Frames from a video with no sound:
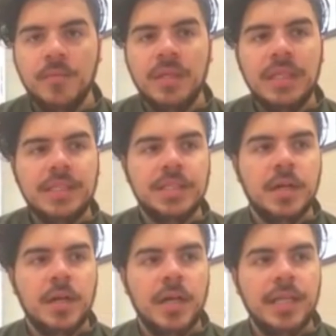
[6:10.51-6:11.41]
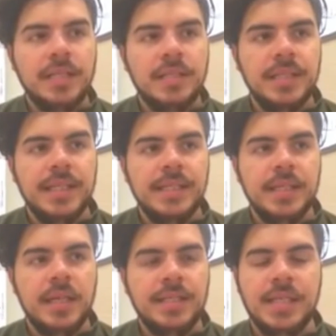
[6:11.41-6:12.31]
really scarring is
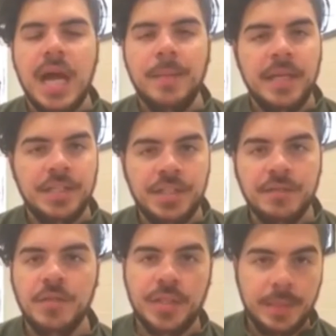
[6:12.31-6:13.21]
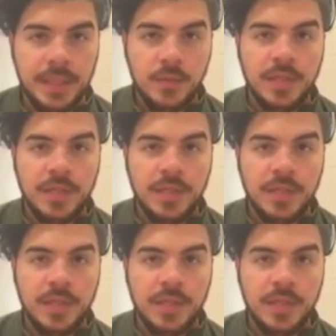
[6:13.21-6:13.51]
a combination of treatment,